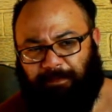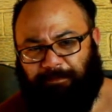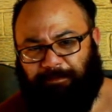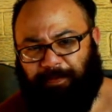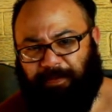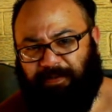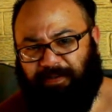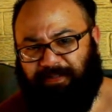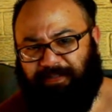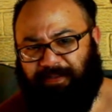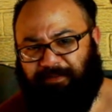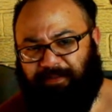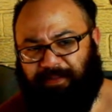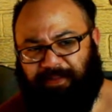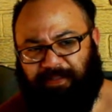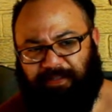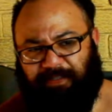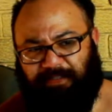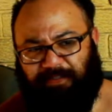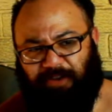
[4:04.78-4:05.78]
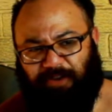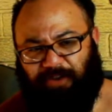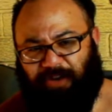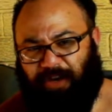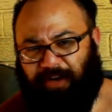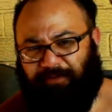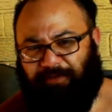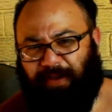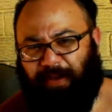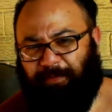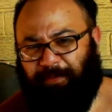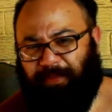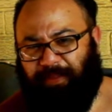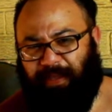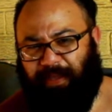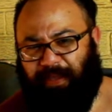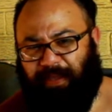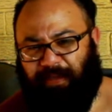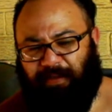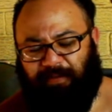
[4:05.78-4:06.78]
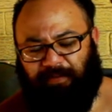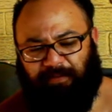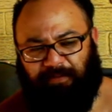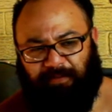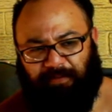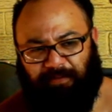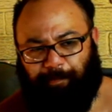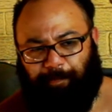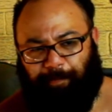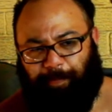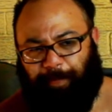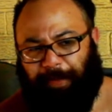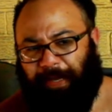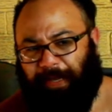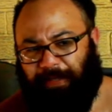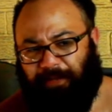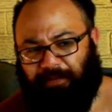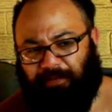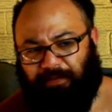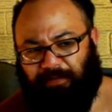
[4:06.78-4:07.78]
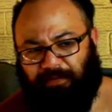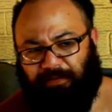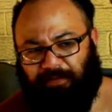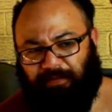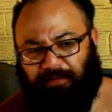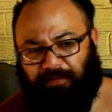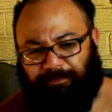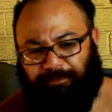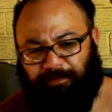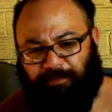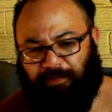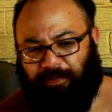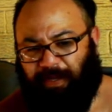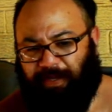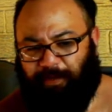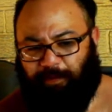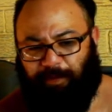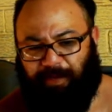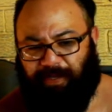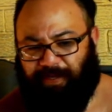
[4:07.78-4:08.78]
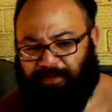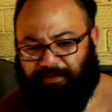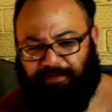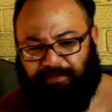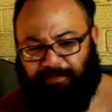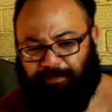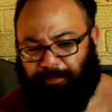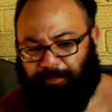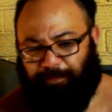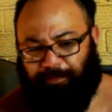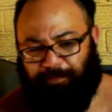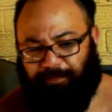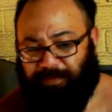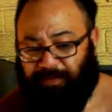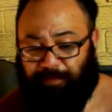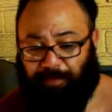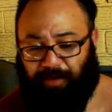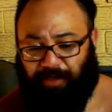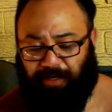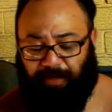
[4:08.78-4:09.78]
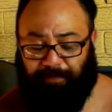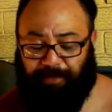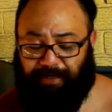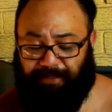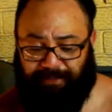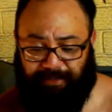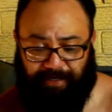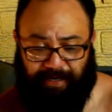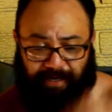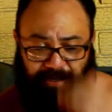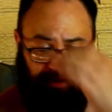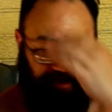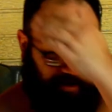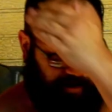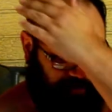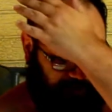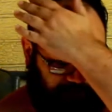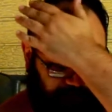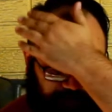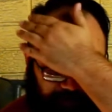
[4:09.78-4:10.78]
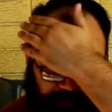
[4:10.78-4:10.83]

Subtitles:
because everything's so kind of up in the air. But like we had spoken about today, I kind of